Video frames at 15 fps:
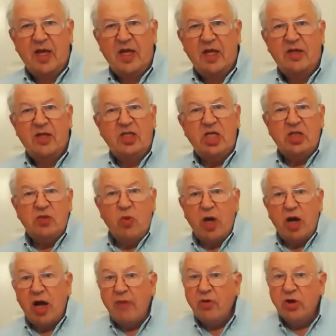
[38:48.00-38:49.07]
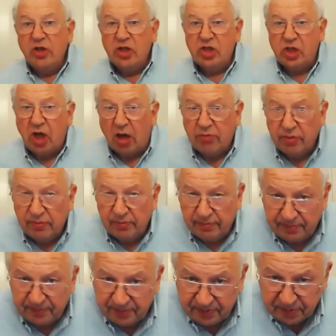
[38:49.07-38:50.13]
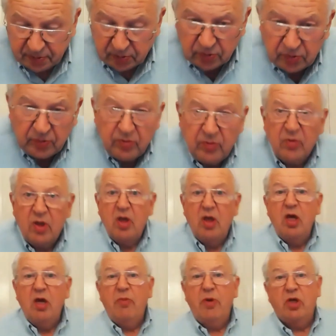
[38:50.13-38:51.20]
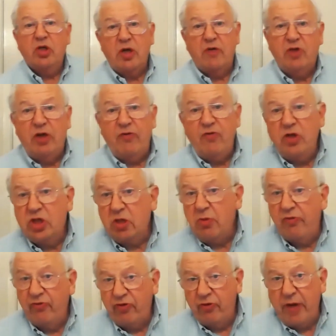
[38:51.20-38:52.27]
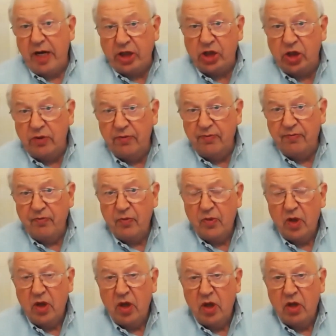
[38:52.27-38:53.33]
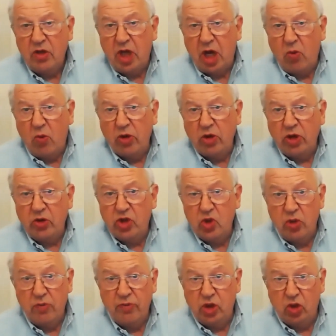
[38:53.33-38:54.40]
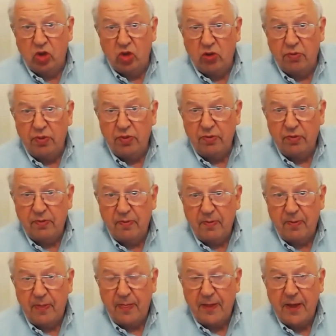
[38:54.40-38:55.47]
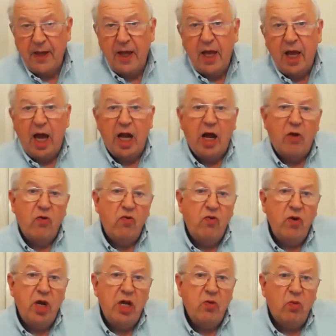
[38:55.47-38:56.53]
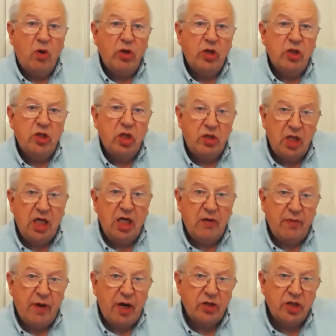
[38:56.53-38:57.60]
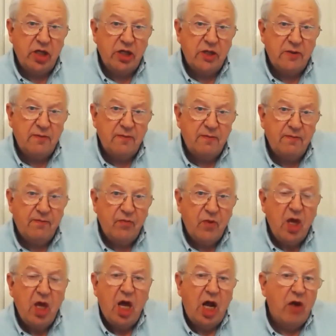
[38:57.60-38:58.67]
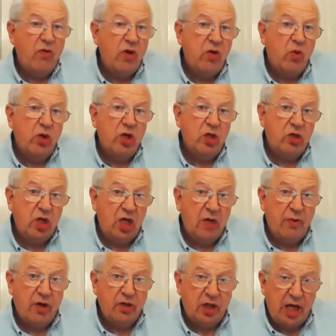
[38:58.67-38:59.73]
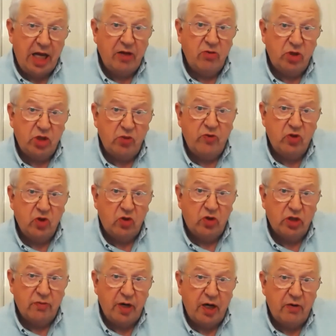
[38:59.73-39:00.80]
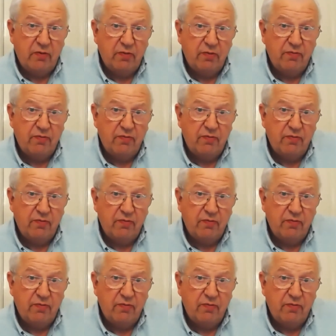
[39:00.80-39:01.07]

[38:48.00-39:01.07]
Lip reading: this is where I'm going to stop, because I've given you some information that I want you to absorb, and I really want you to think about it, and I really want you to think about the language that we talked about,